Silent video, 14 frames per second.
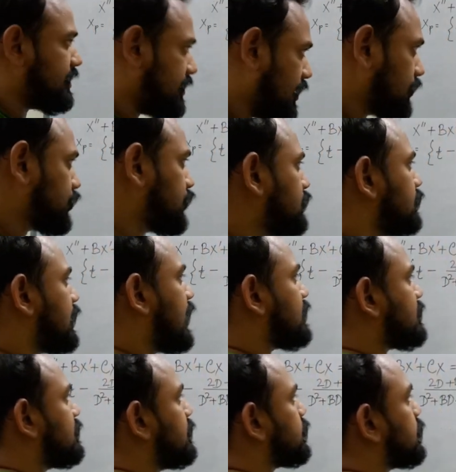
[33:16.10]
induction
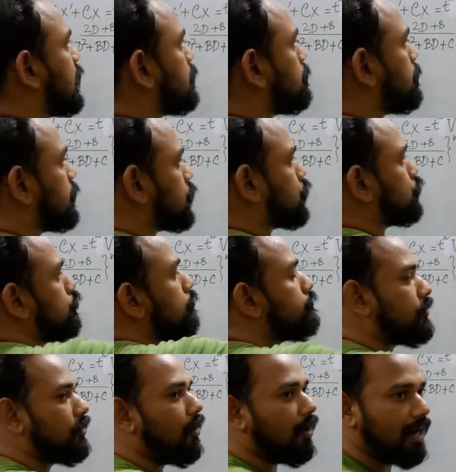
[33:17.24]
that this statement is true
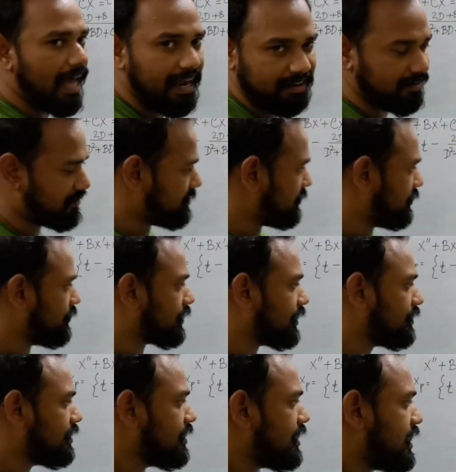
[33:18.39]
for all n.
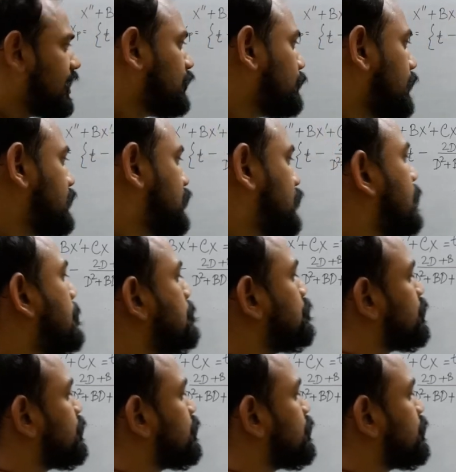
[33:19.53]
Okay. In other words,